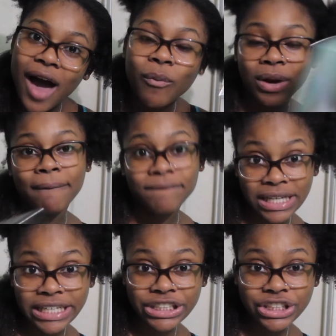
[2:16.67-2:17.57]
when I'm
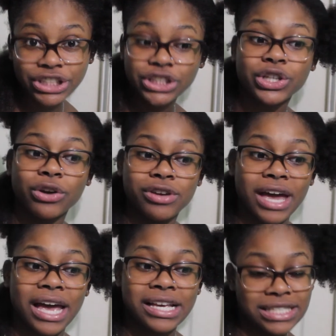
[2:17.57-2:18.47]
finished to show you
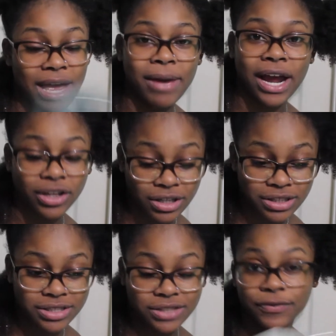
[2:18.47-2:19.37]
guys how my hair
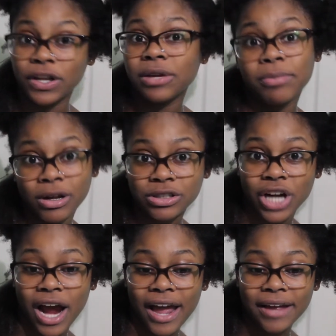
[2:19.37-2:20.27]
looks fully blow
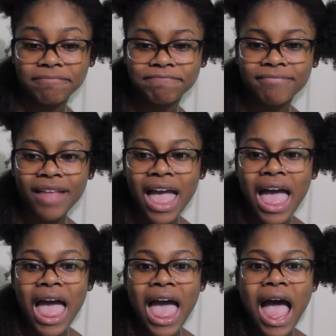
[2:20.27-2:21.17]
dried,
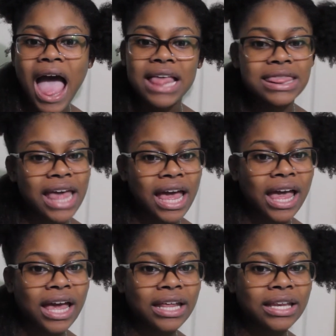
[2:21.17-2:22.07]
and
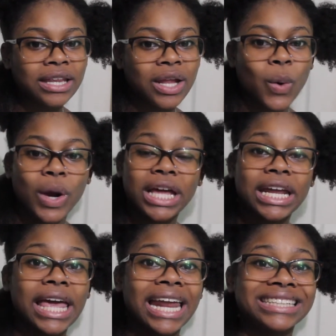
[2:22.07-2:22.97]
then we're
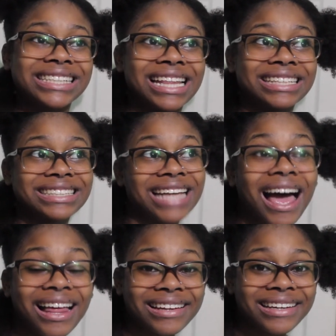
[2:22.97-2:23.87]
gonna get into the
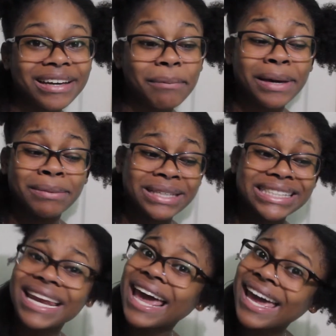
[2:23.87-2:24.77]
styling maybe
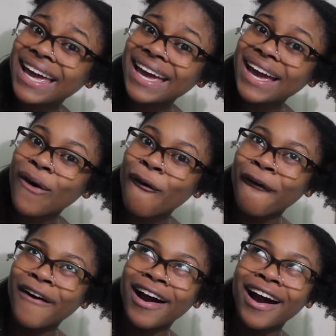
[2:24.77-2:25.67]
today
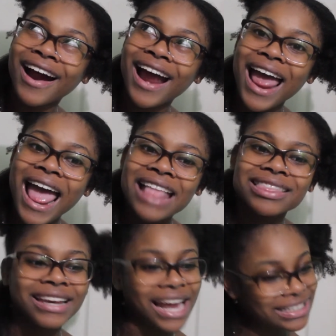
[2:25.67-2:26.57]
or
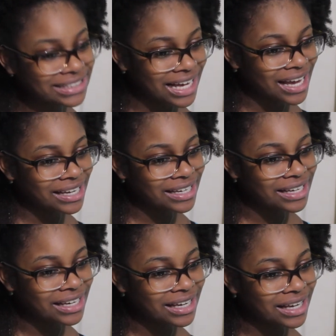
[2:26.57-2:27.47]
the next day.
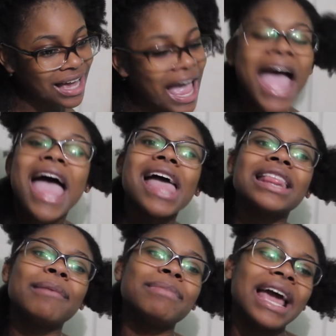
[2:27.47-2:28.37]

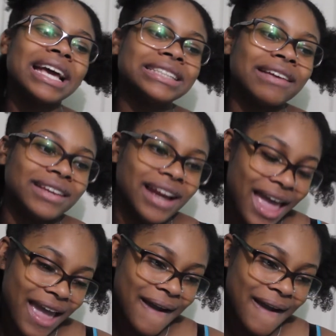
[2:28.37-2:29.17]
And them days after that.